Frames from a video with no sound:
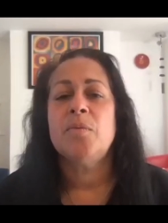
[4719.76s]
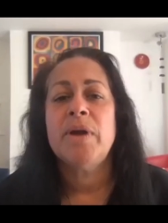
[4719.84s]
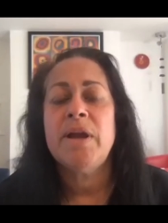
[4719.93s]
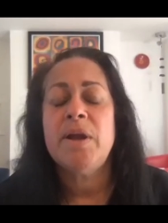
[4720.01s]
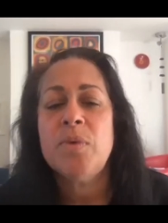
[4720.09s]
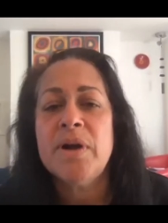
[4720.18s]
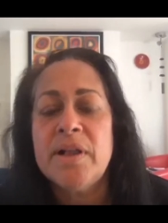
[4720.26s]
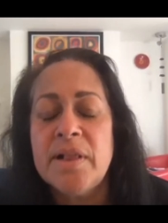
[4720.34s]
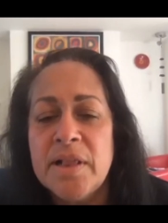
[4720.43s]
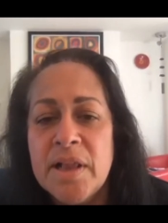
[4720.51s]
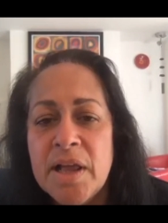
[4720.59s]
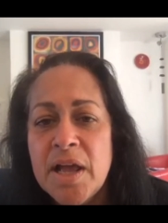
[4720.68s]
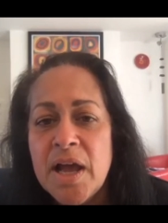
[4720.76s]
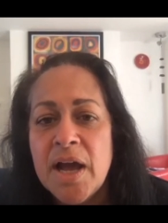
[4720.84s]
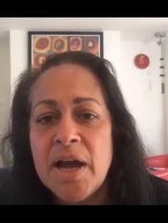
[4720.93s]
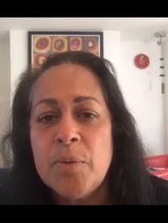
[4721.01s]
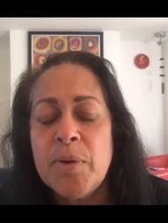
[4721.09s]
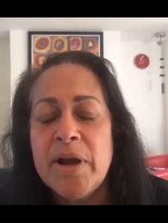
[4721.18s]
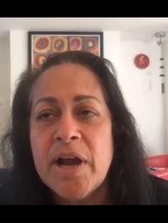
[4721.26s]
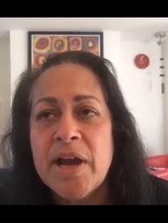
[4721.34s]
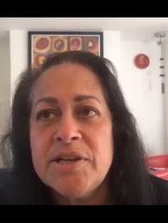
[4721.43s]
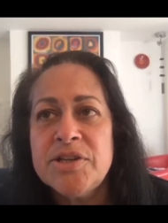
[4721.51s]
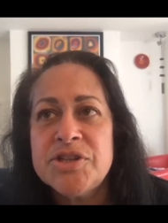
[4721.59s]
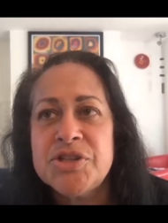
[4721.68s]
we're
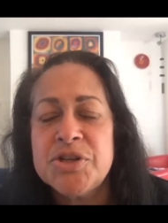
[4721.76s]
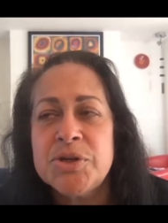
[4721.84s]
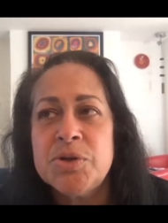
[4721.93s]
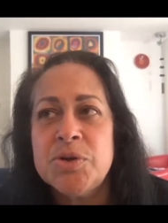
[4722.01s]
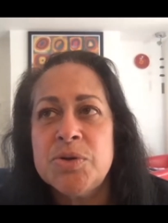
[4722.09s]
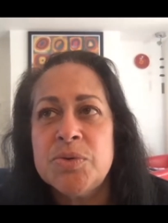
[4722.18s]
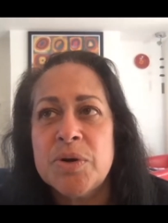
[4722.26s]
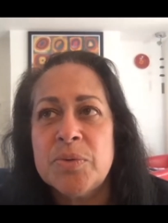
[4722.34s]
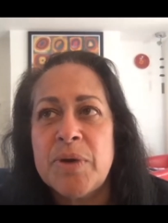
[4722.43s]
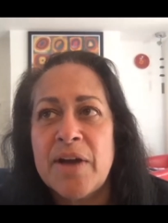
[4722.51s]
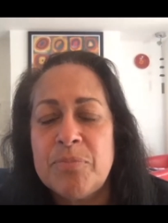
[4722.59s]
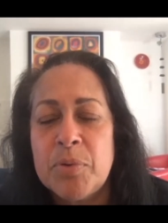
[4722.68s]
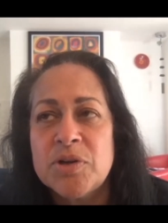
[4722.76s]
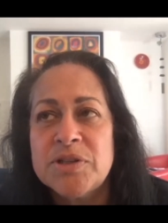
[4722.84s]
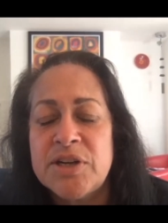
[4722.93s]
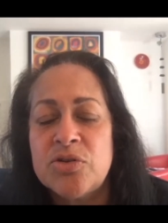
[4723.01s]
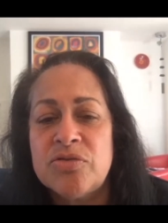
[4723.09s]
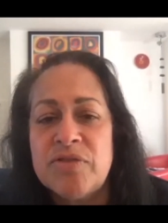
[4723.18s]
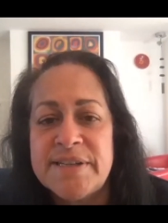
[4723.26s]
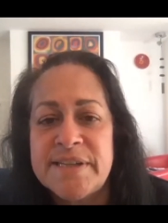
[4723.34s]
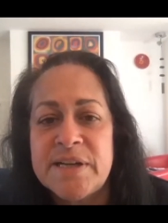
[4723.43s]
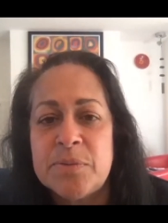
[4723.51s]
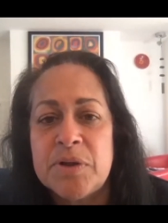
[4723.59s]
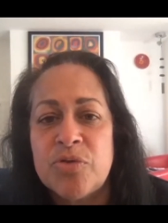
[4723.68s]
going to do, we have booked in
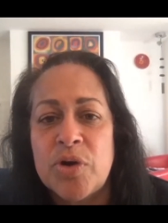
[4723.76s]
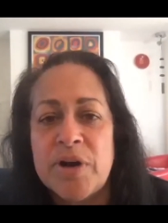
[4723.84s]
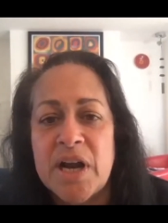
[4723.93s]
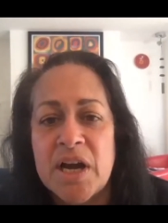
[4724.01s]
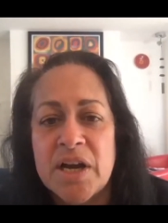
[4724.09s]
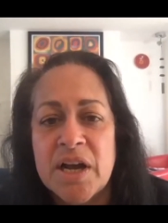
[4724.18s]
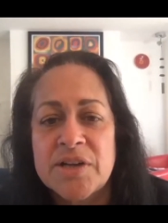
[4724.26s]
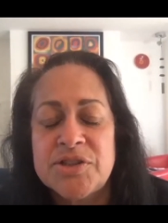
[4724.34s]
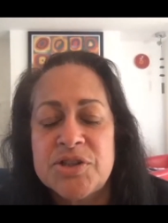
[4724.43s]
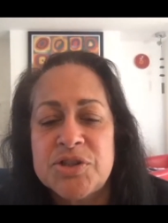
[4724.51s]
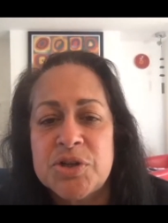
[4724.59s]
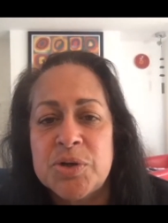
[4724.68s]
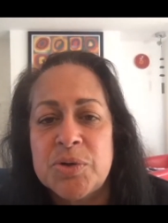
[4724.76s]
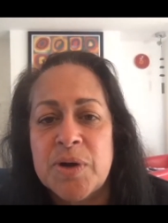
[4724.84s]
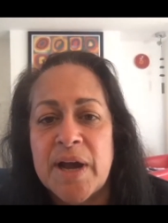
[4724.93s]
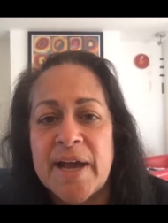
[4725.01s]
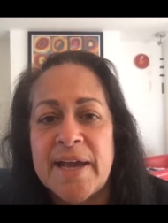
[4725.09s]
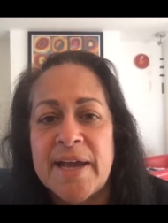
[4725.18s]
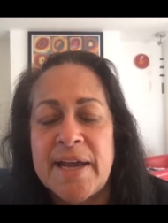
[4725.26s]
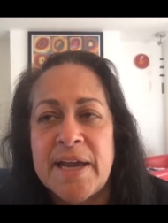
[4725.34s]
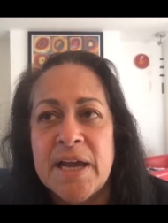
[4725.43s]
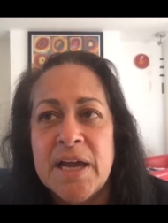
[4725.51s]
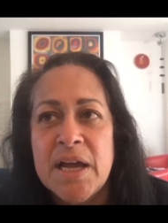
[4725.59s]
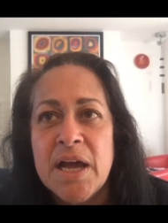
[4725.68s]
already with Roy Naga to do
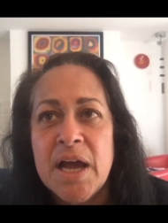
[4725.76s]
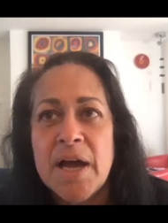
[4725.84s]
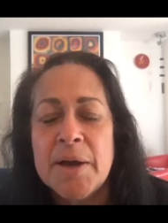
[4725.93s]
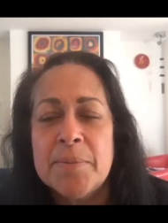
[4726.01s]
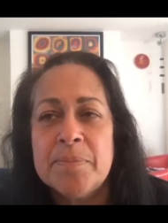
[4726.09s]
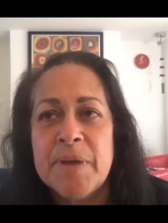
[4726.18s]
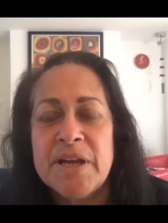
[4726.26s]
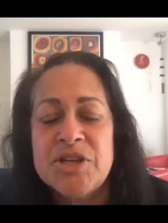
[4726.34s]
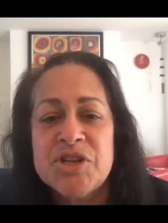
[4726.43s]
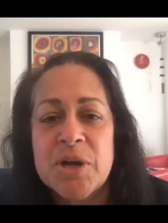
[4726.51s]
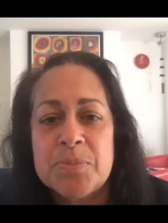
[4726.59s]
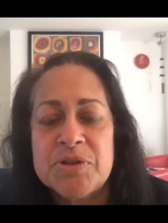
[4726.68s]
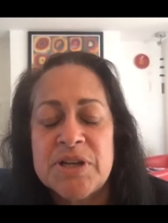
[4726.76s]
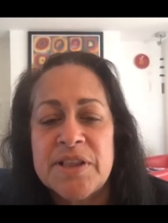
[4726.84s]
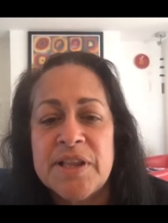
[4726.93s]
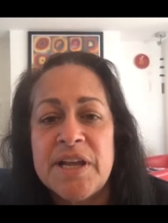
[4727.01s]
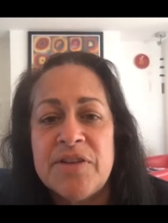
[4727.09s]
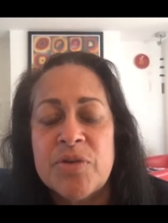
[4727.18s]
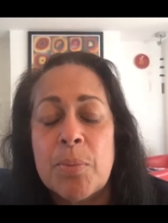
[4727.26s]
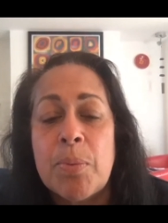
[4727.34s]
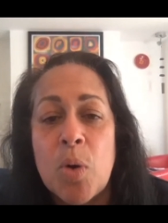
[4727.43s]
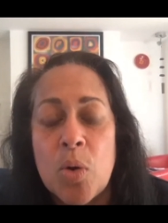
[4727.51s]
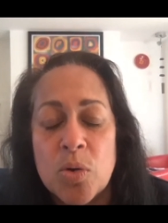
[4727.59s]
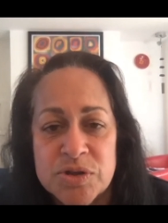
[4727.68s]
a interpreting the
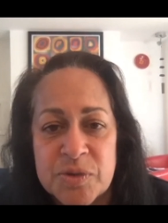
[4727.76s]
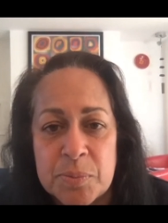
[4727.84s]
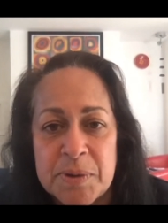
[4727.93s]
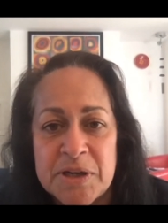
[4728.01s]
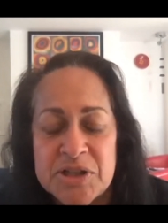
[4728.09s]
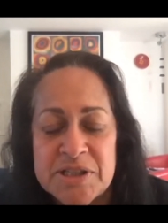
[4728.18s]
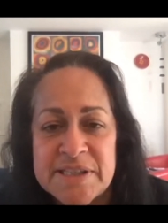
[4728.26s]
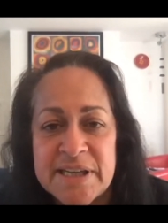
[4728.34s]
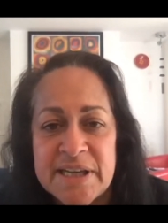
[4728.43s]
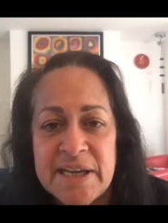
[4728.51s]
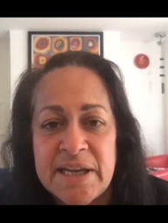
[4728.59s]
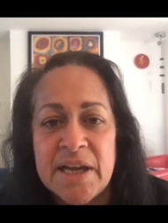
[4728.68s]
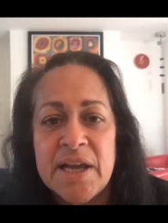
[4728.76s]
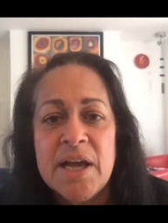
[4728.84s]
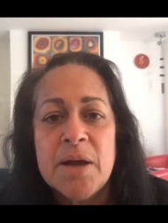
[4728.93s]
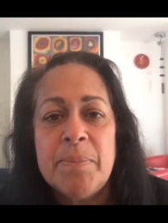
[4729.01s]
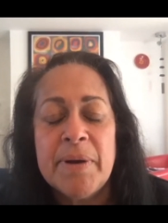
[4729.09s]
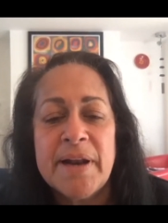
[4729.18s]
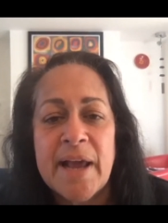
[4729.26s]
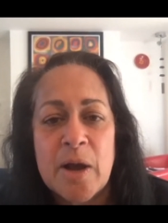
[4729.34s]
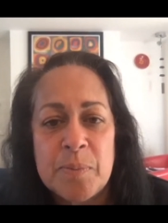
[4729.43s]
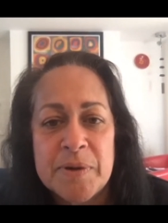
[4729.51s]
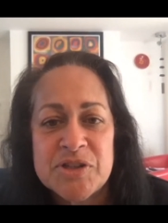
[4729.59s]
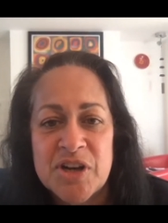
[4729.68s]
reports for PGT, but
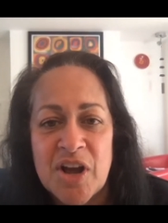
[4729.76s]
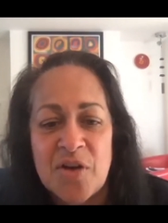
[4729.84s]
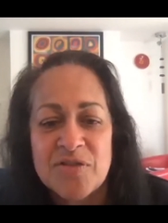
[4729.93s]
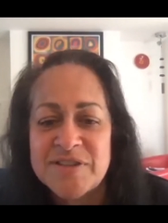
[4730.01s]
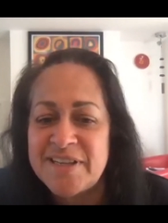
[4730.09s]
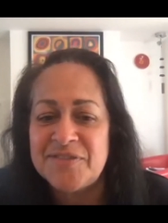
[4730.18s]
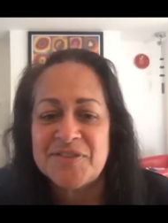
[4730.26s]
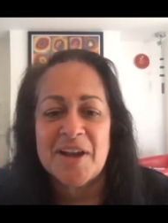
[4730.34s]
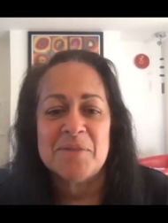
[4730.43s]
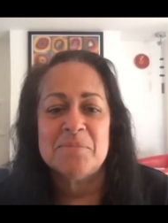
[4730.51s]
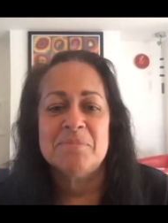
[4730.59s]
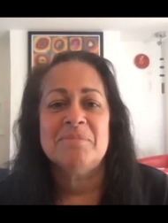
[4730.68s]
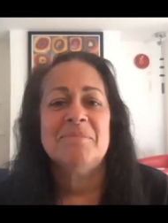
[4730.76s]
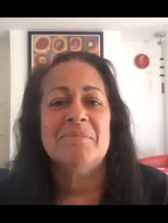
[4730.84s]
Alpesh and I obviously have done